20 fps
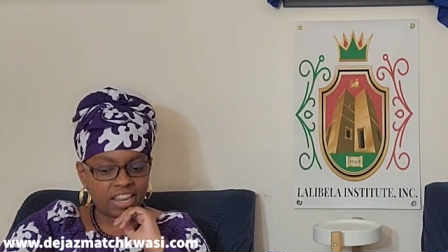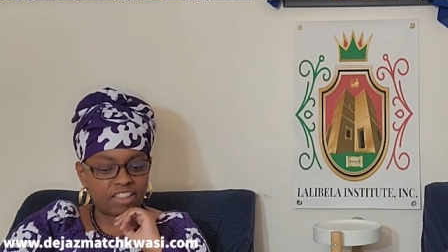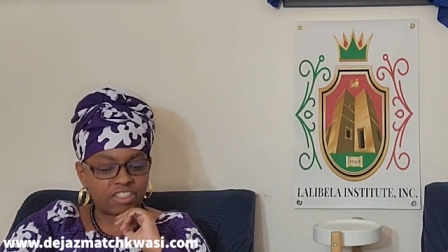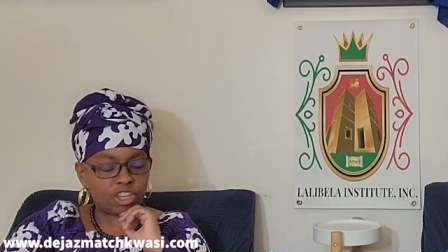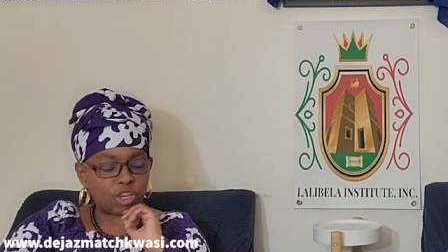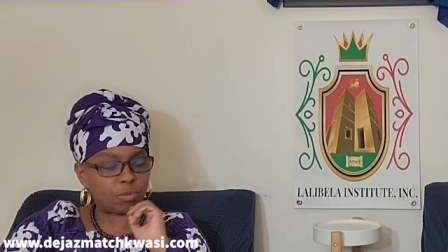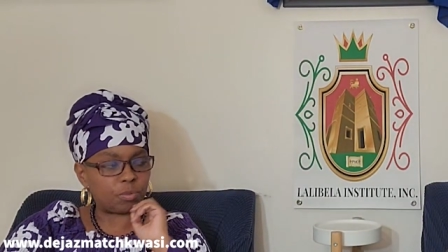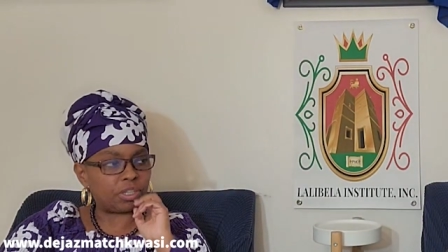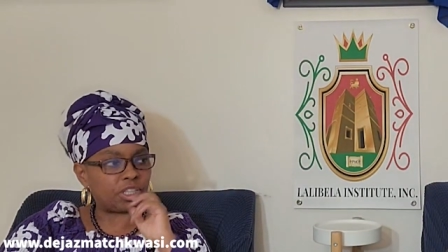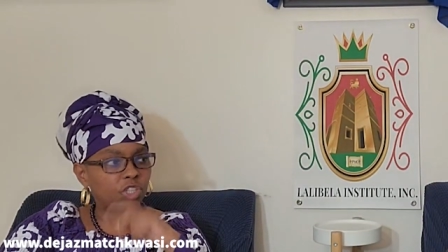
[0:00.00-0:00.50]
and
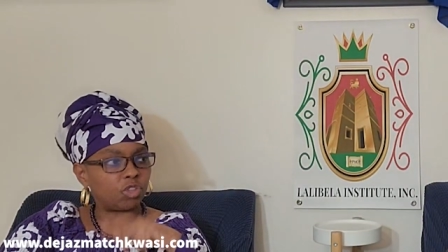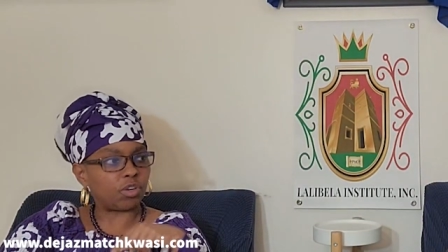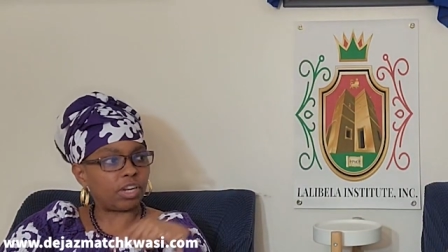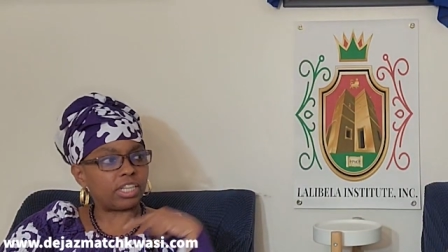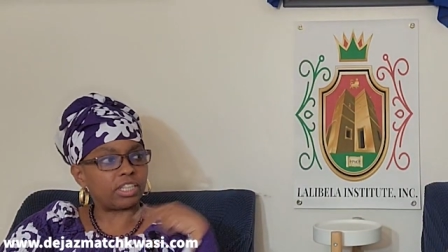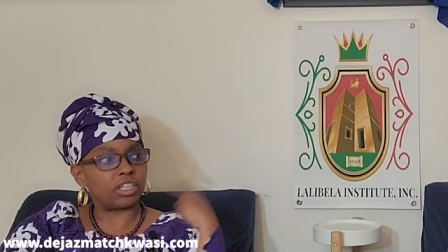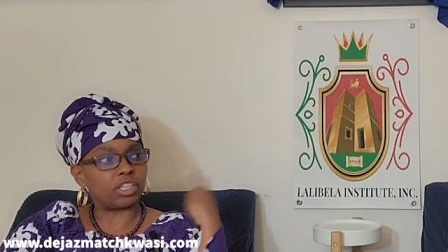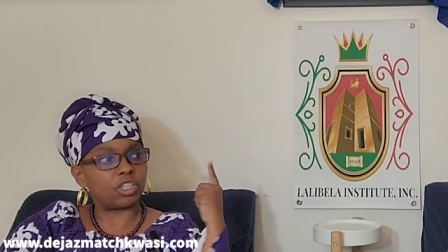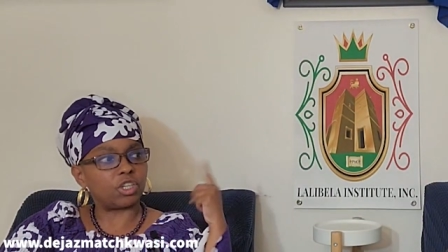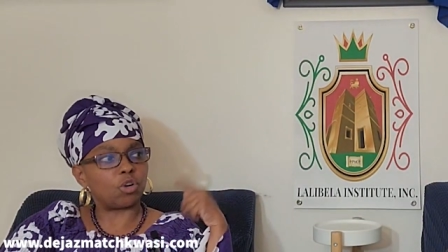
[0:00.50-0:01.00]
then we
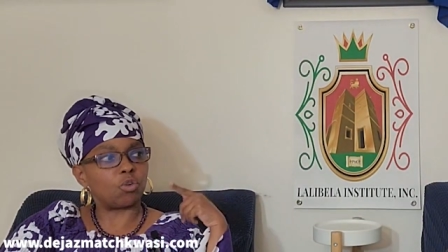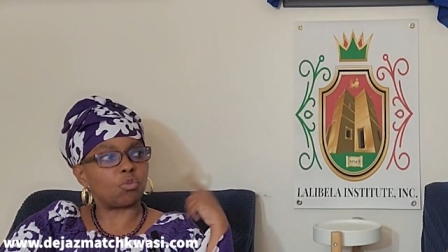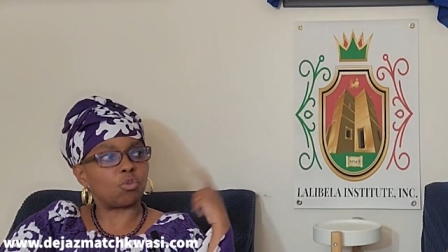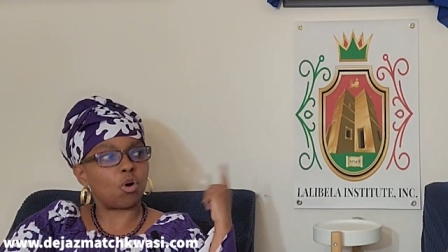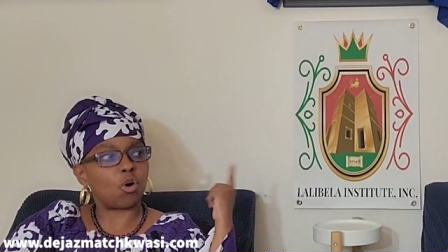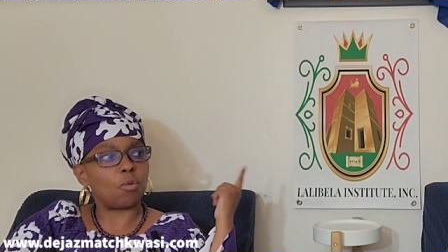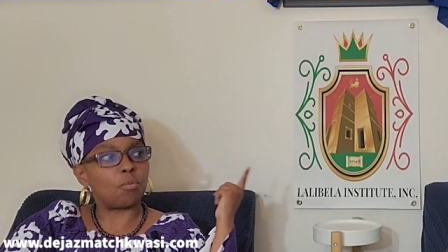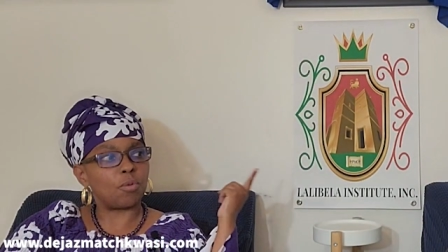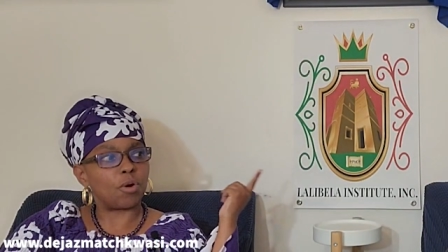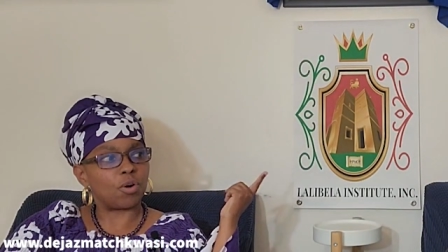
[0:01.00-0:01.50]
trace the
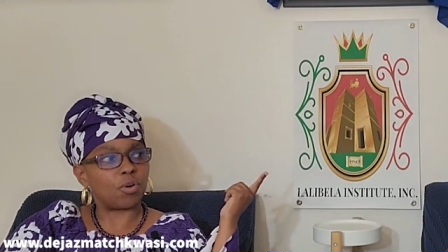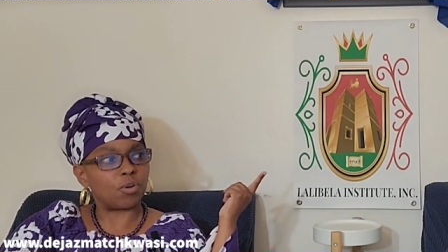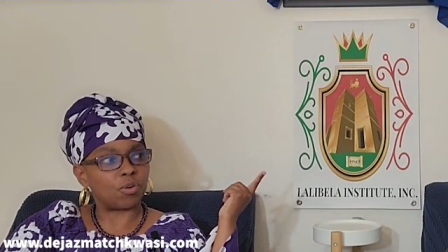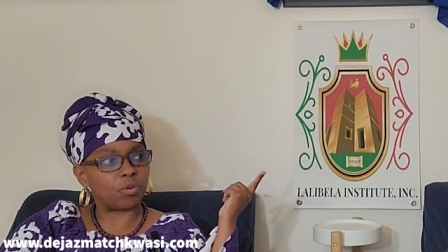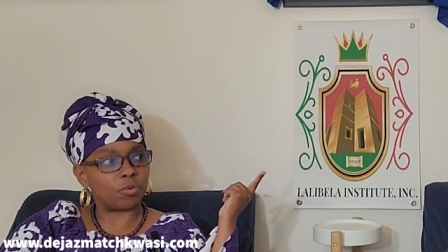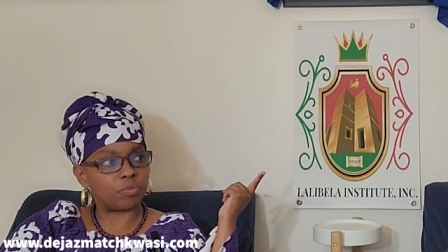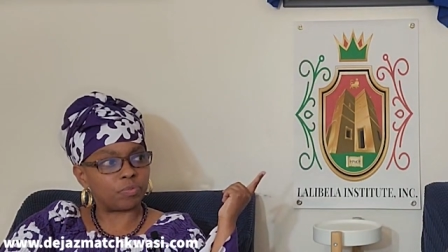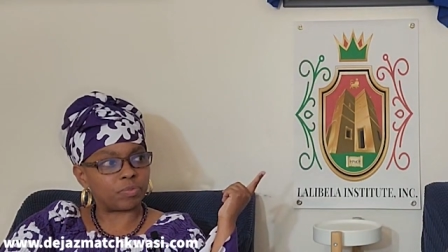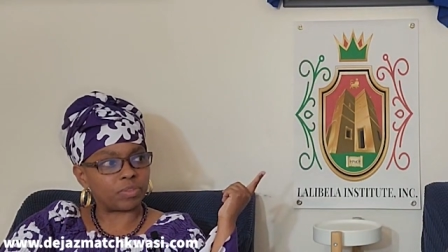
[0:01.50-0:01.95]
Oromo.